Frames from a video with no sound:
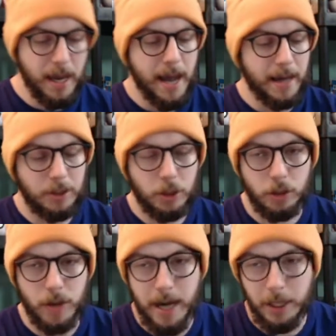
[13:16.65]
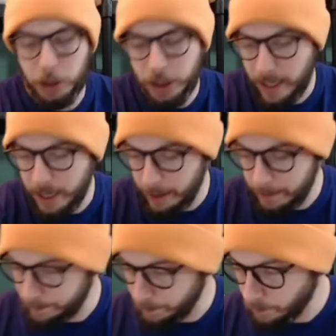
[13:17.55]
at a strategy here.
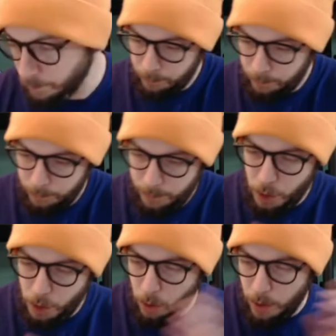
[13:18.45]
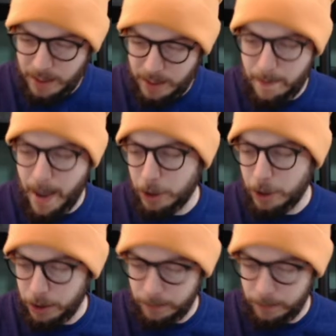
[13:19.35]
So let's imagine